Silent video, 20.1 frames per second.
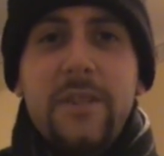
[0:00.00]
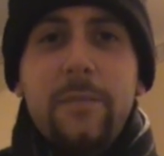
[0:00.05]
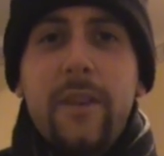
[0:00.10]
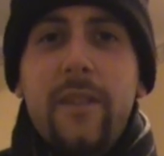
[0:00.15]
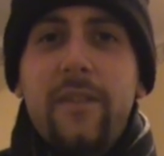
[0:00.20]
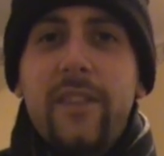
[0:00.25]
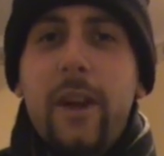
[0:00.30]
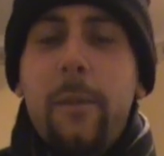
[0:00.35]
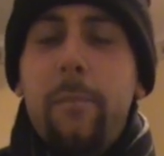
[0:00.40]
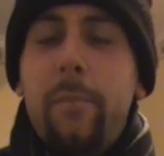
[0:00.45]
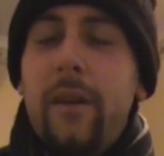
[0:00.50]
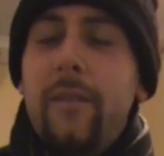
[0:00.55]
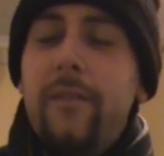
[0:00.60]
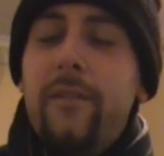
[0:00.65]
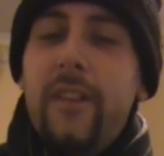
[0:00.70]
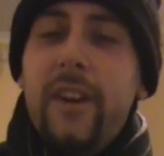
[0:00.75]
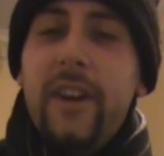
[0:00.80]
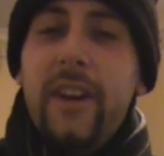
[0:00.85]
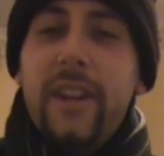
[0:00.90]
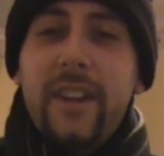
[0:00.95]
me of like
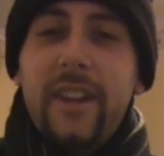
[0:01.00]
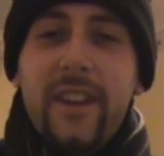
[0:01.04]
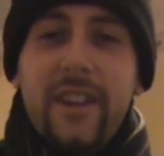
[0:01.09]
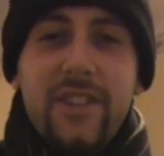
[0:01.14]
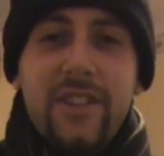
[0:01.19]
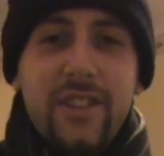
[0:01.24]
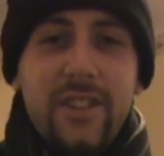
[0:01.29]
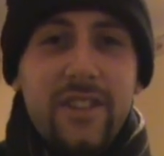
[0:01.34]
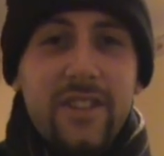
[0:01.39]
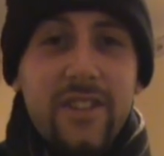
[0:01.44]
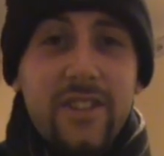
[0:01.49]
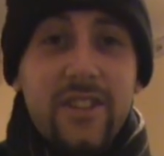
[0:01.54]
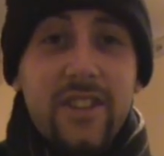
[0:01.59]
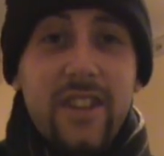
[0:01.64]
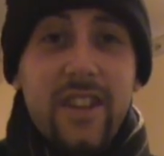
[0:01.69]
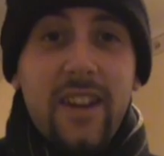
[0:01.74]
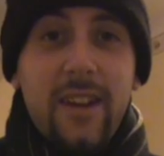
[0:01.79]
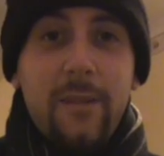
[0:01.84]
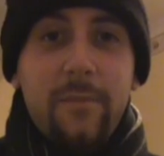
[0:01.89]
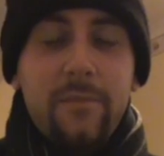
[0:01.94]
bonfire night. You just
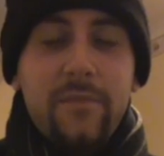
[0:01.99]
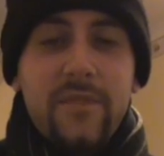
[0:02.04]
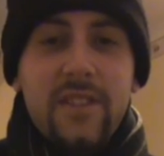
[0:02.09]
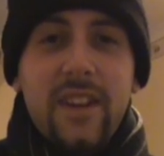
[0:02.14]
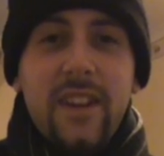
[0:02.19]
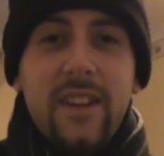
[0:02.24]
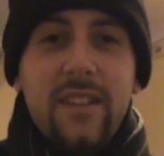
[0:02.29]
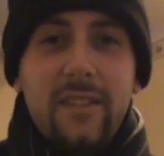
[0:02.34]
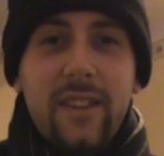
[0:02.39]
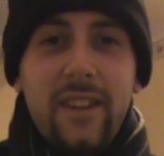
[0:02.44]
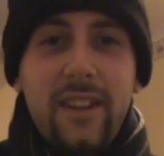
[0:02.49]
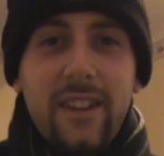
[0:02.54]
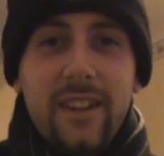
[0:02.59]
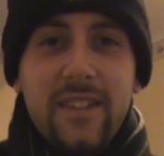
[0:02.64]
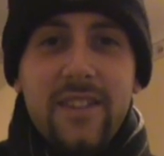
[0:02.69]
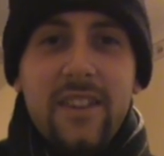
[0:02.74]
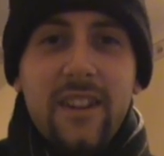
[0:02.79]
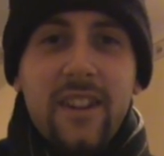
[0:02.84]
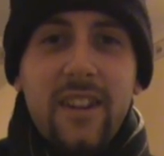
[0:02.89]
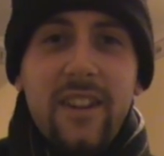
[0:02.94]
um, tuck, you know,
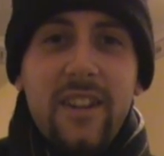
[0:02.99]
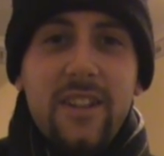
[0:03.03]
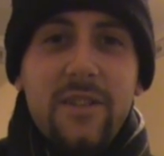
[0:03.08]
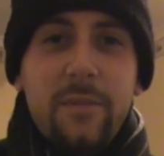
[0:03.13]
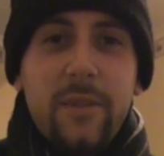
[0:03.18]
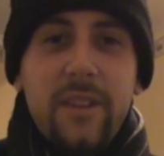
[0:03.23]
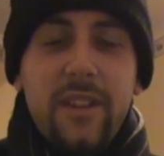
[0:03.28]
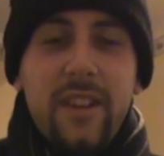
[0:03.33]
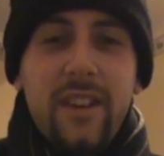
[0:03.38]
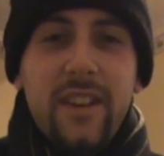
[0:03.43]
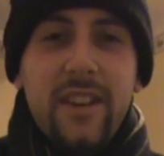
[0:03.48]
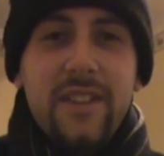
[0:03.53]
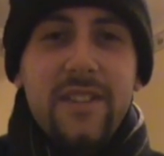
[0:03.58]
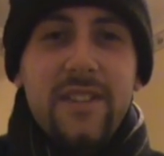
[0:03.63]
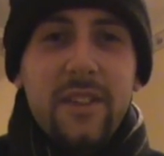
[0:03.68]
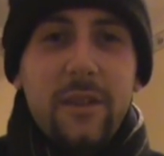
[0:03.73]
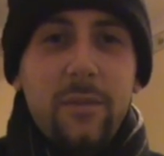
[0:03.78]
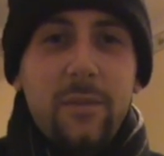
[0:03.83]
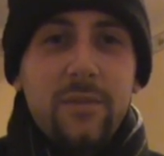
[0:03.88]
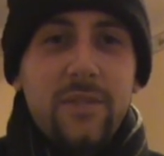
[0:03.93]
tucking into a nice
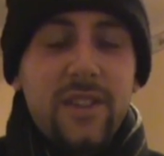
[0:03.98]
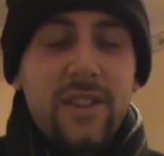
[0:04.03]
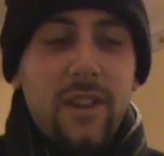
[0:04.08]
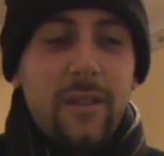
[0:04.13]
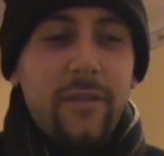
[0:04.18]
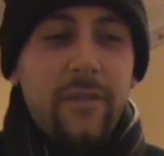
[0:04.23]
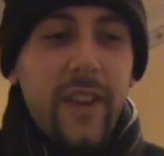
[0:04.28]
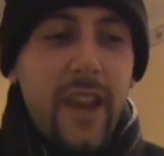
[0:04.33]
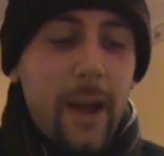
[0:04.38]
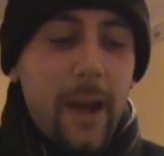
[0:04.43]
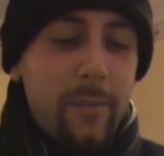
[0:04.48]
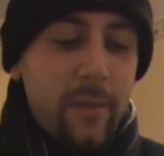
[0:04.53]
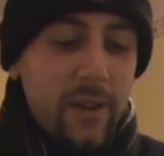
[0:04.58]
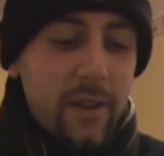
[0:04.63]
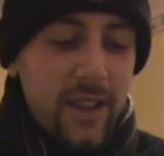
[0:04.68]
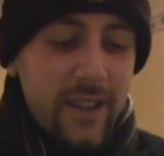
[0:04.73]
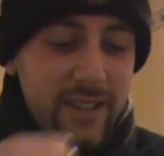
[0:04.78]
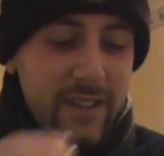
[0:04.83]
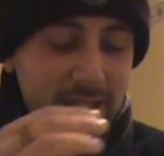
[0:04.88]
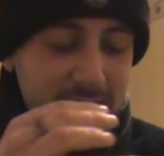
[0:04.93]
old toffee
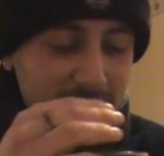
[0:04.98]
apple, and